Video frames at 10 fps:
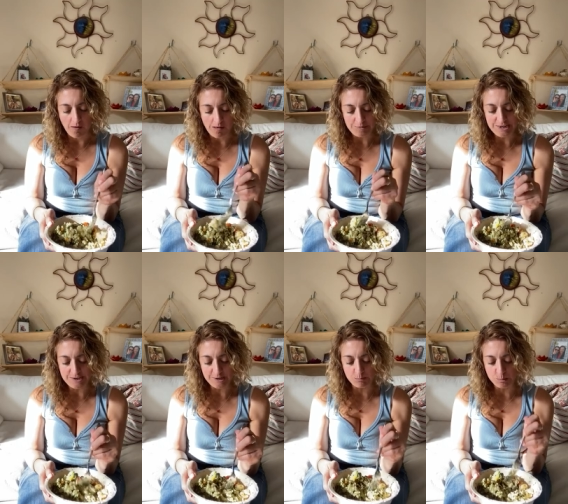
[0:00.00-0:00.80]
I'm
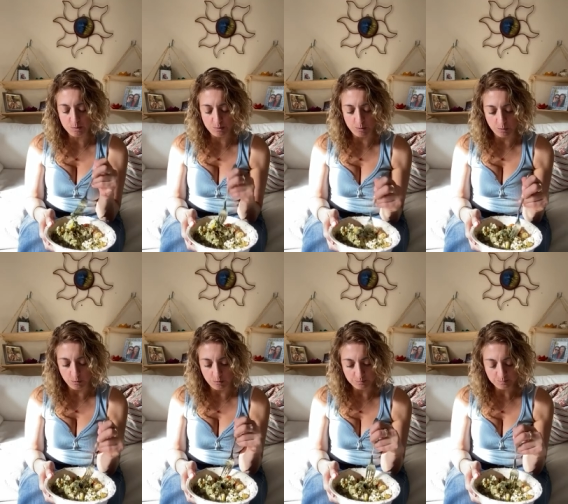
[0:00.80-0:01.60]
eating a Buddha
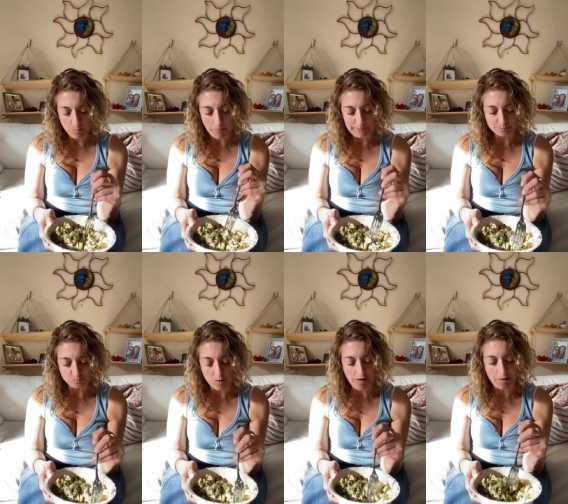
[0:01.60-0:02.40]
bowl,
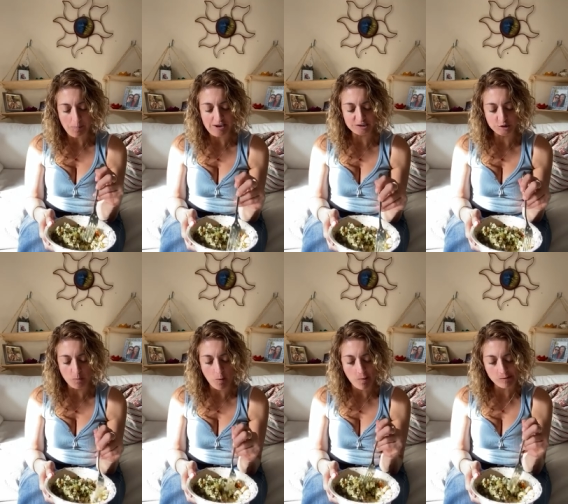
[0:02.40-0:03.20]
like a
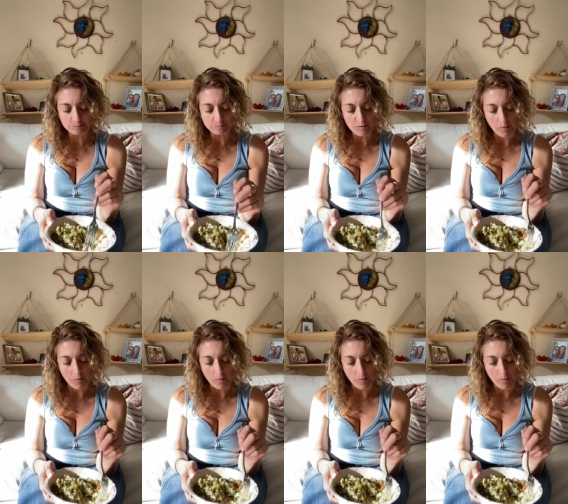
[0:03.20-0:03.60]
pesto bowl.